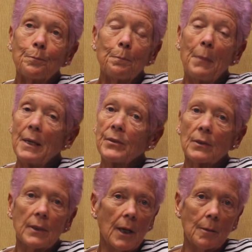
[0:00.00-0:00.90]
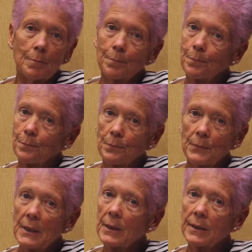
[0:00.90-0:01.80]
Basically, I'm
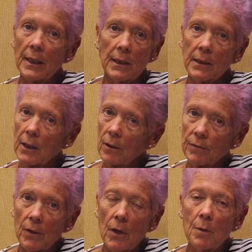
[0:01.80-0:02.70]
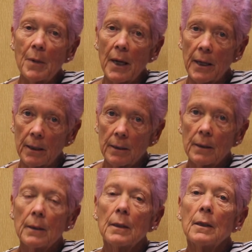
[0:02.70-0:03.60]
This has taken care of all my
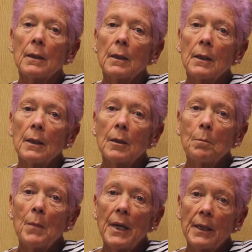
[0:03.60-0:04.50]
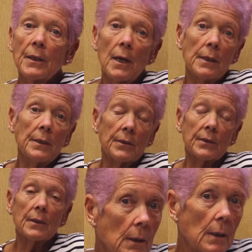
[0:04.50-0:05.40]

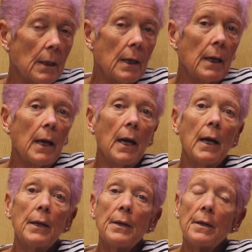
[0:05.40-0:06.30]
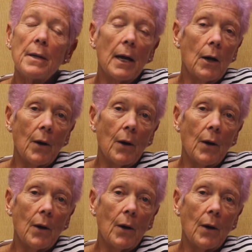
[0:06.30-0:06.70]
incontinence, and now